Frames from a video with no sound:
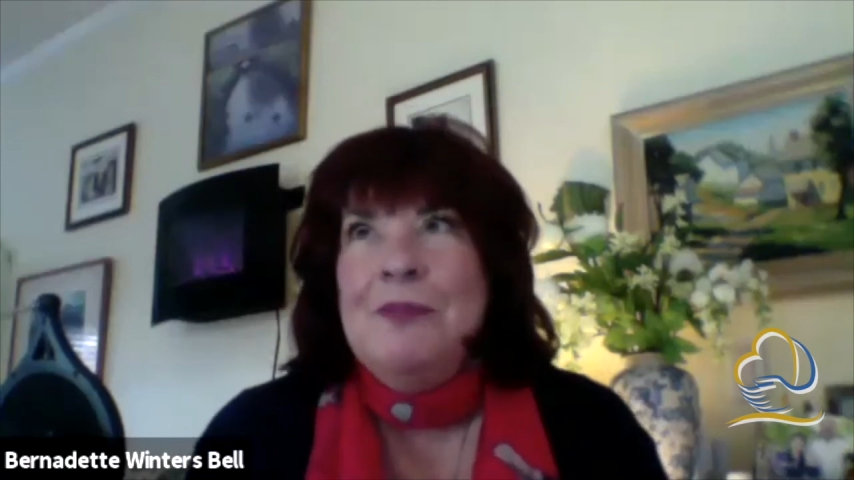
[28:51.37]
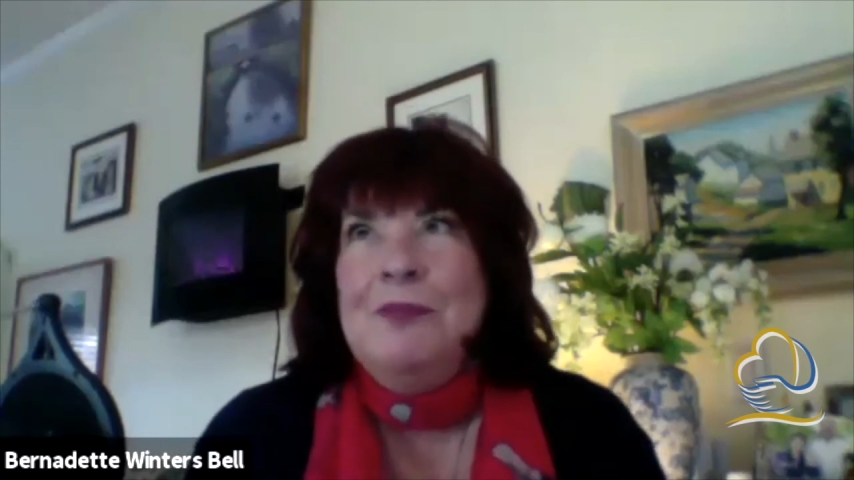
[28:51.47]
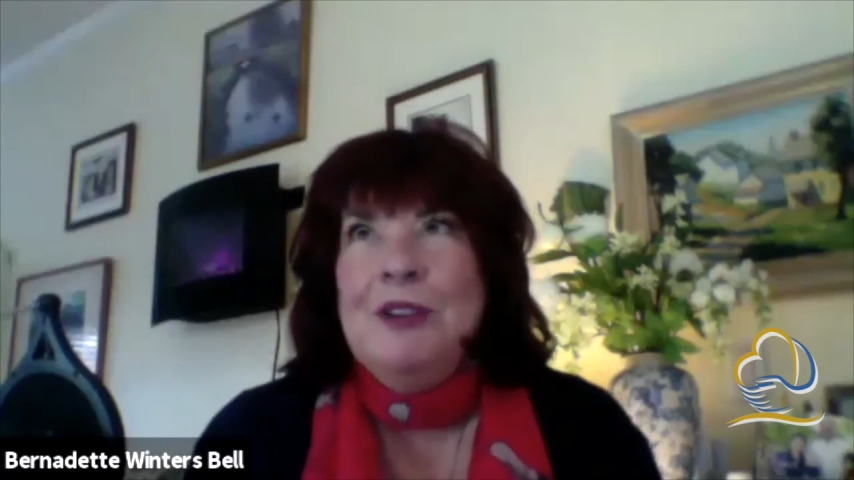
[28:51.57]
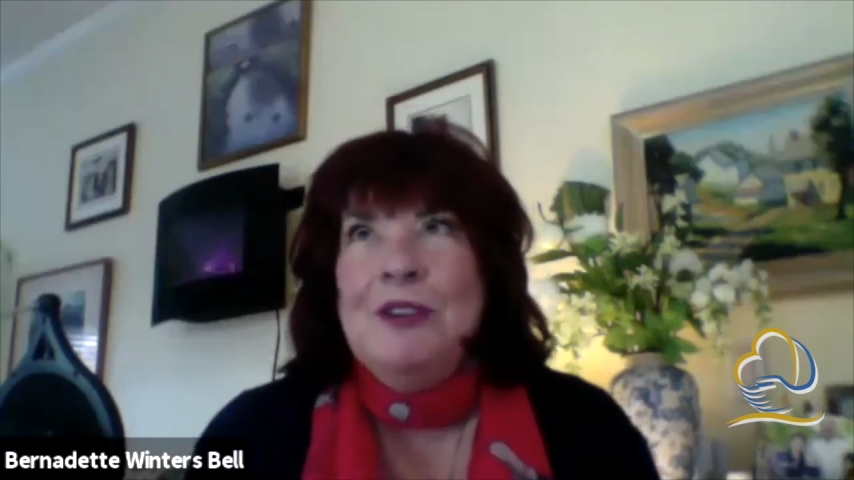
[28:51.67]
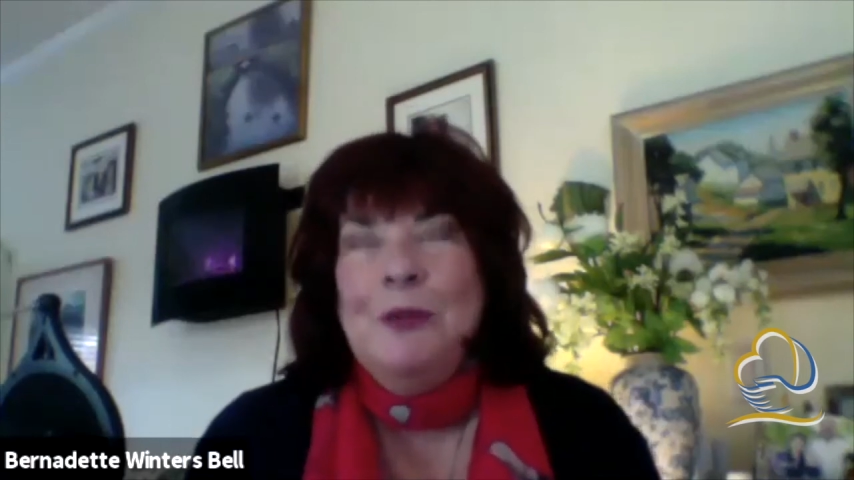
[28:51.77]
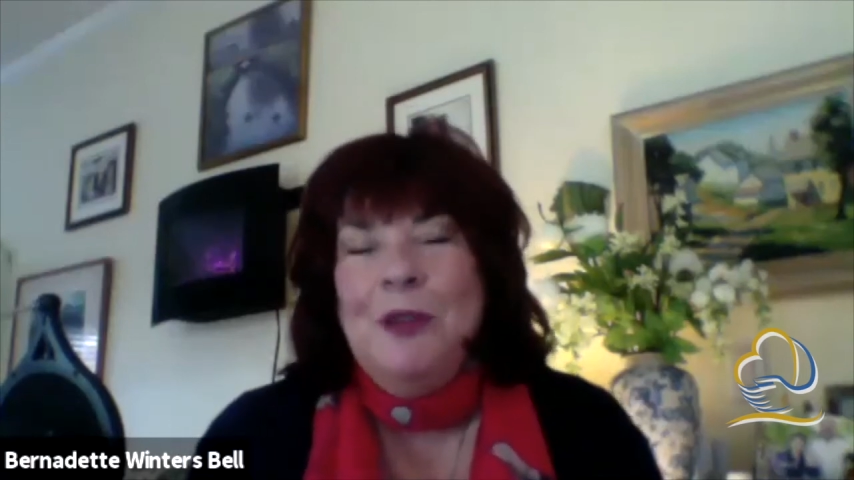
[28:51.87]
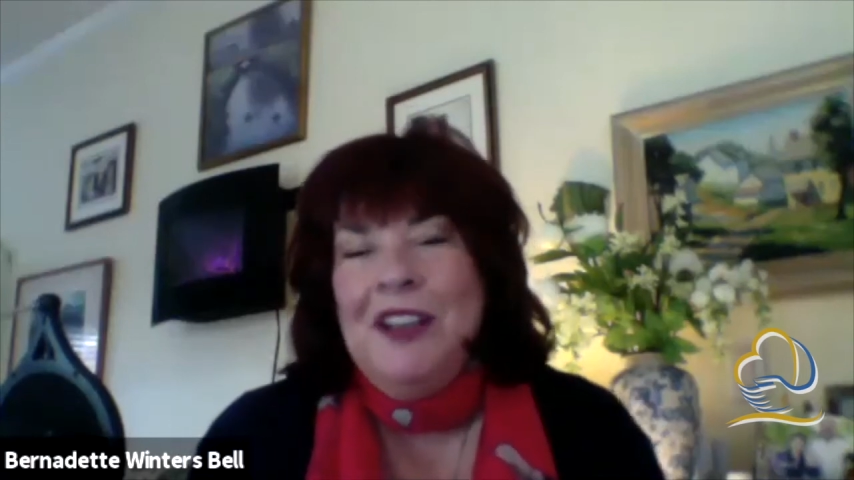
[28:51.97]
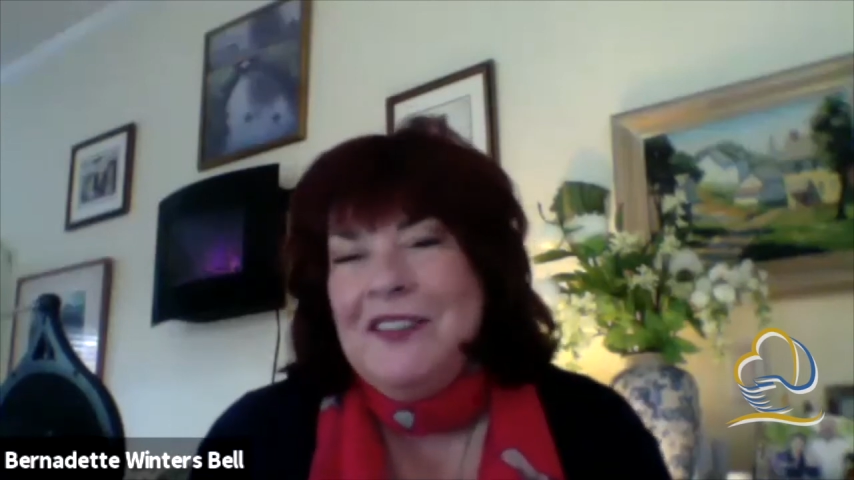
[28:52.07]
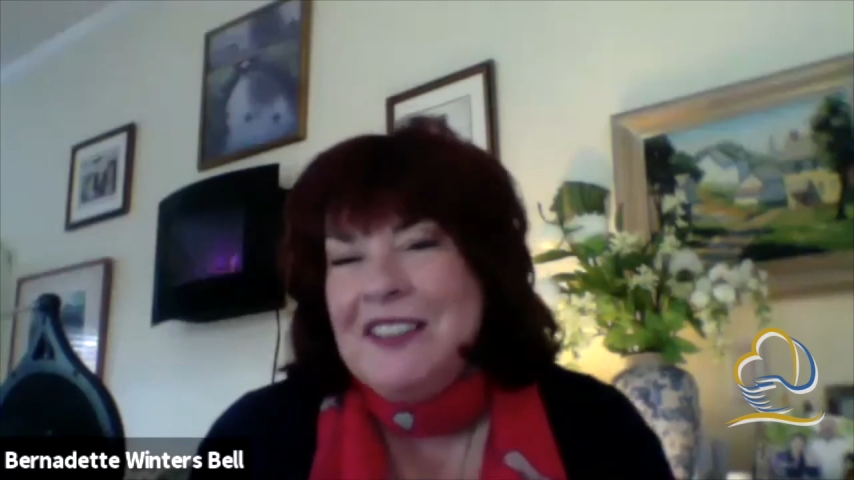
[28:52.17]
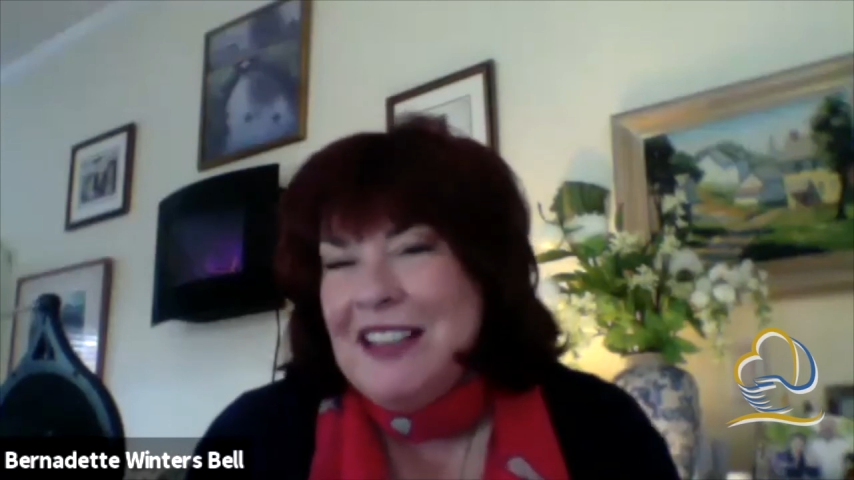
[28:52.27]
beautiful way
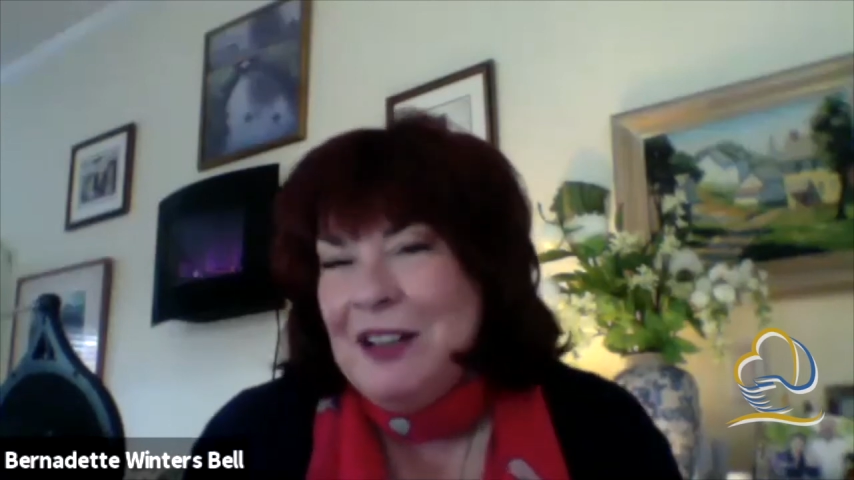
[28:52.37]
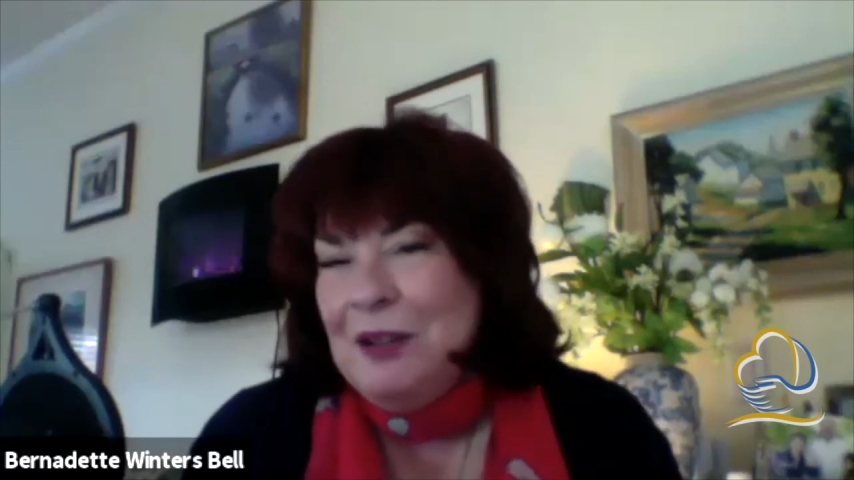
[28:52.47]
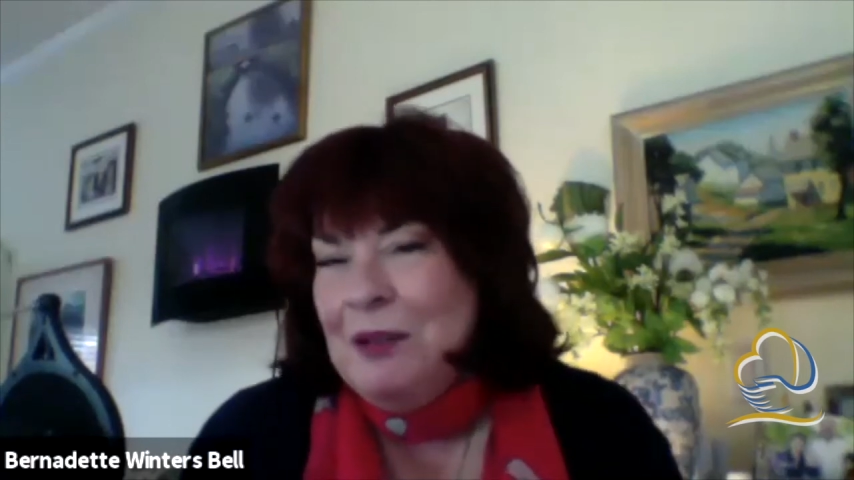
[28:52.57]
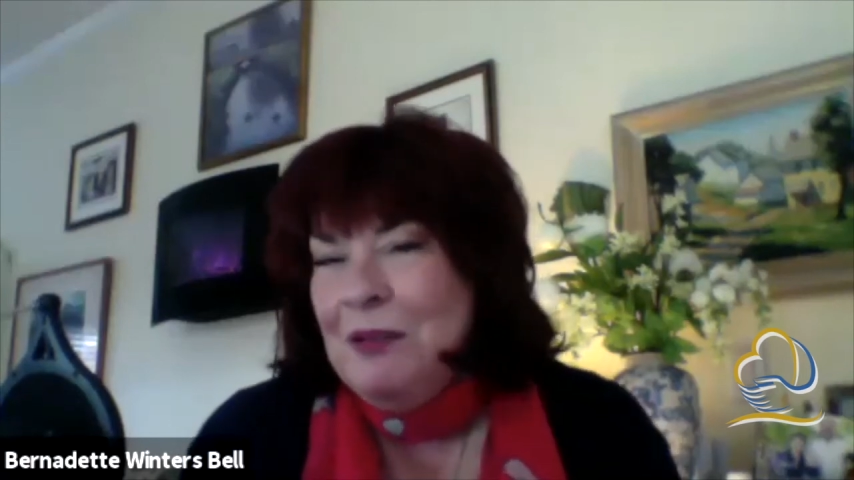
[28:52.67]
of saying